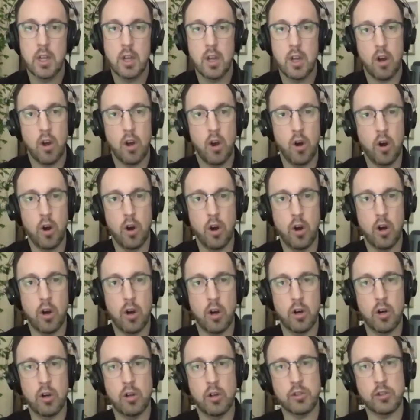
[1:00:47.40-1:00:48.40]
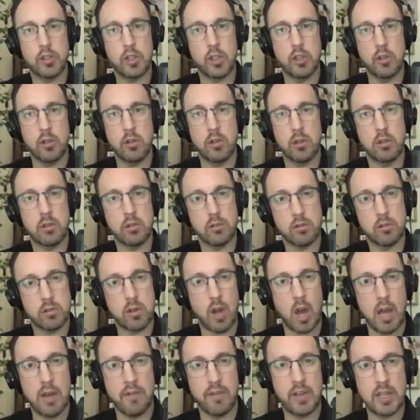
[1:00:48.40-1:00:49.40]
or do you
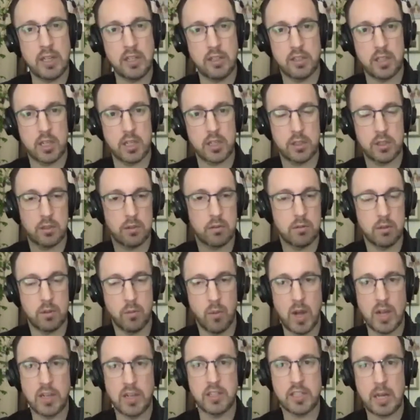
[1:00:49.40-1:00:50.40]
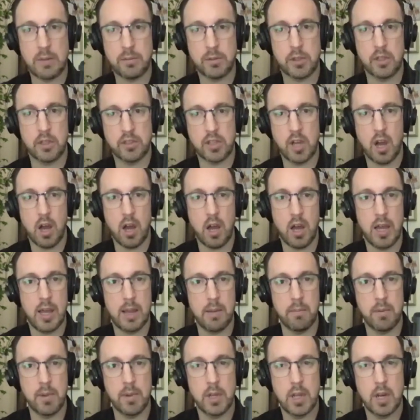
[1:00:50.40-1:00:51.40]
dive in just one chapter at a
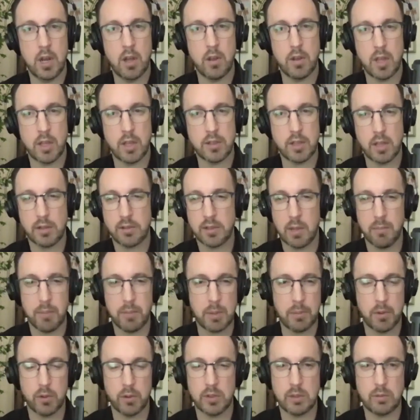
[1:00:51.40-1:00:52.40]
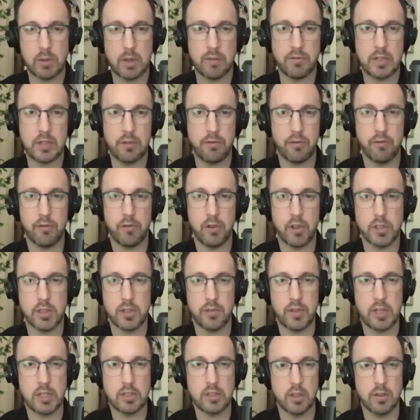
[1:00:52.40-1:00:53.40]
time? You know, some people seem to have different
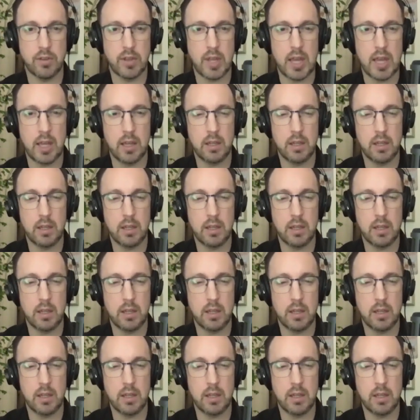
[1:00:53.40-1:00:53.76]
philosophies on that.